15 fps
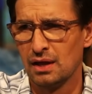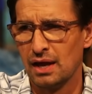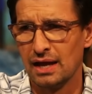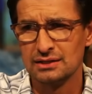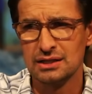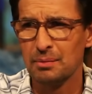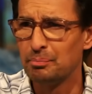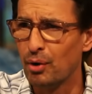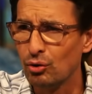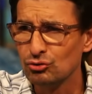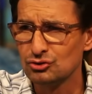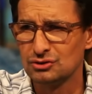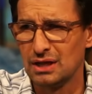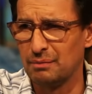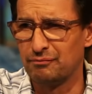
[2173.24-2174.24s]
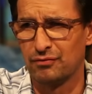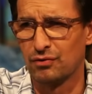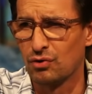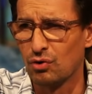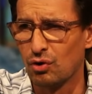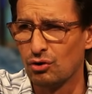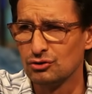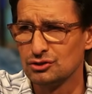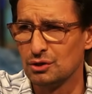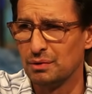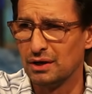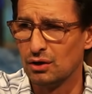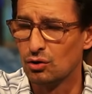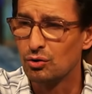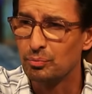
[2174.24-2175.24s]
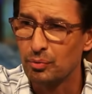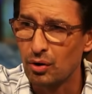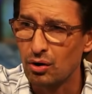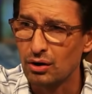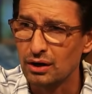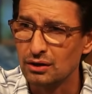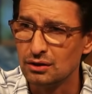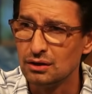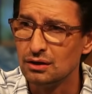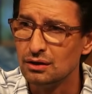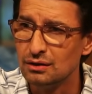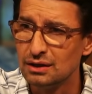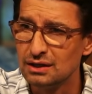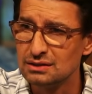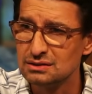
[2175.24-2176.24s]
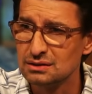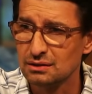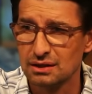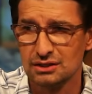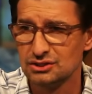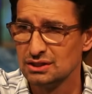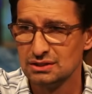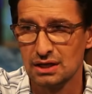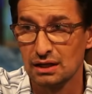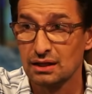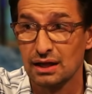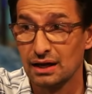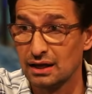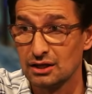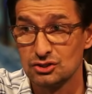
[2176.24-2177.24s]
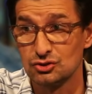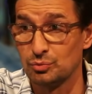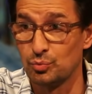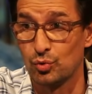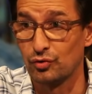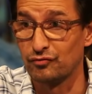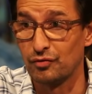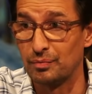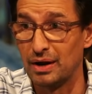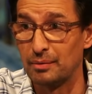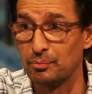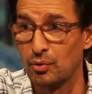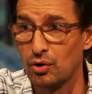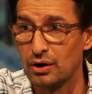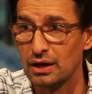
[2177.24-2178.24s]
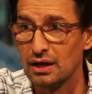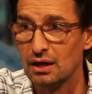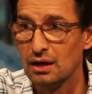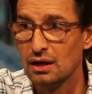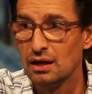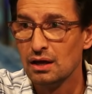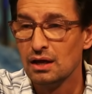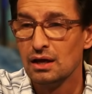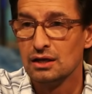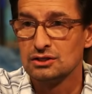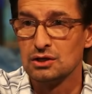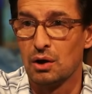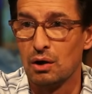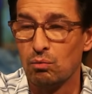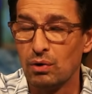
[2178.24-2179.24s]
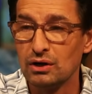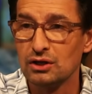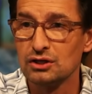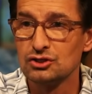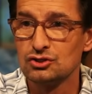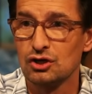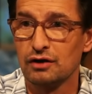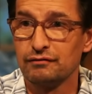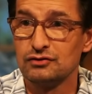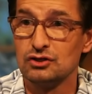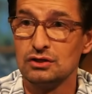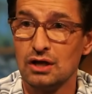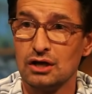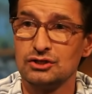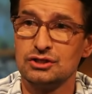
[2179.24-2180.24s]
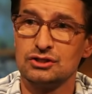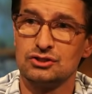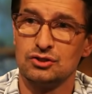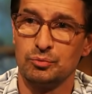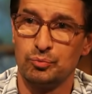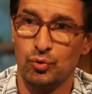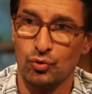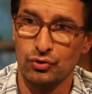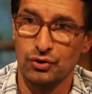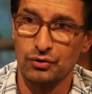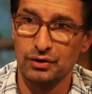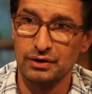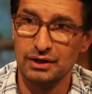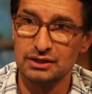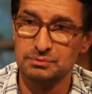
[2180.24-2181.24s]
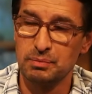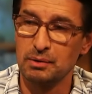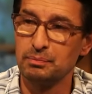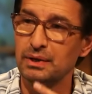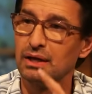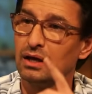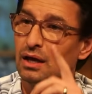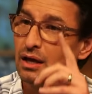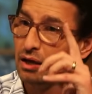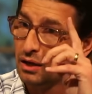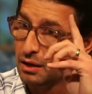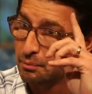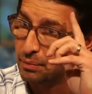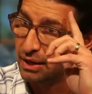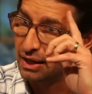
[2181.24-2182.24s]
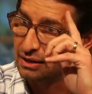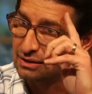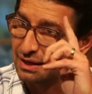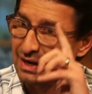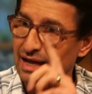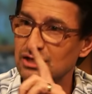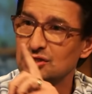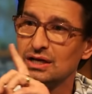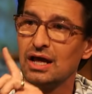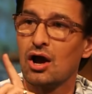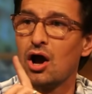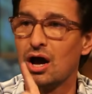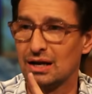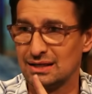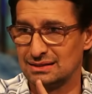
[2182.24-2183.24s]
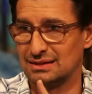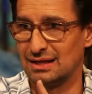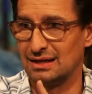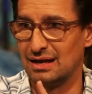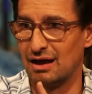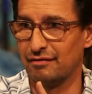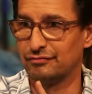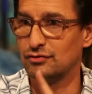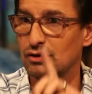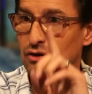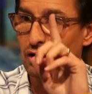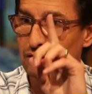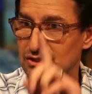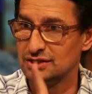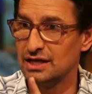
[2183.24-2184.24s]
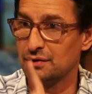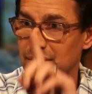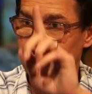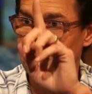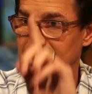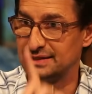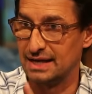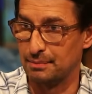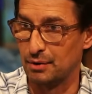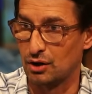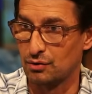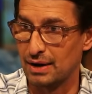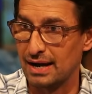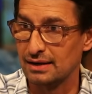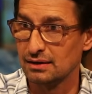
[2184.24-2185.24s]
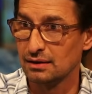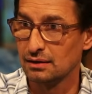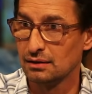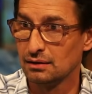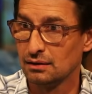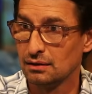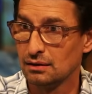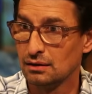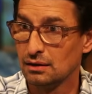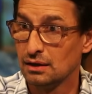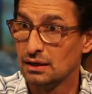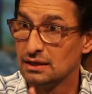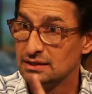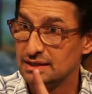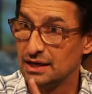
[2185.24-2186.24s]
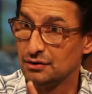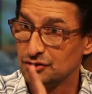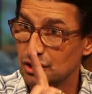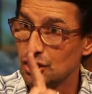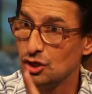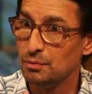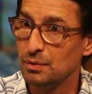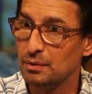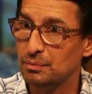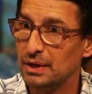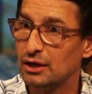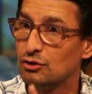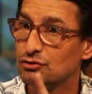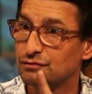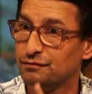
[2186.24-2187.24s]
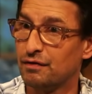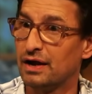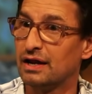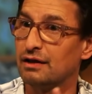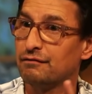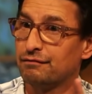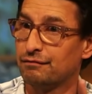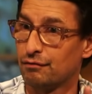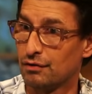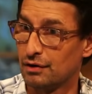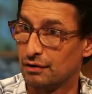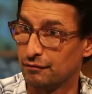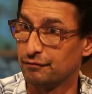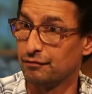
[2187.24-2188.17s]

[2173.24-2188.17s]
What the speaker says: It's a bold step for her also in her party to do this, because she's not going to get support from that party. So I want conservatives to not just support her in this, but be intellectually honest enough to not see her as a Democrat. See her as a human being who's fighting for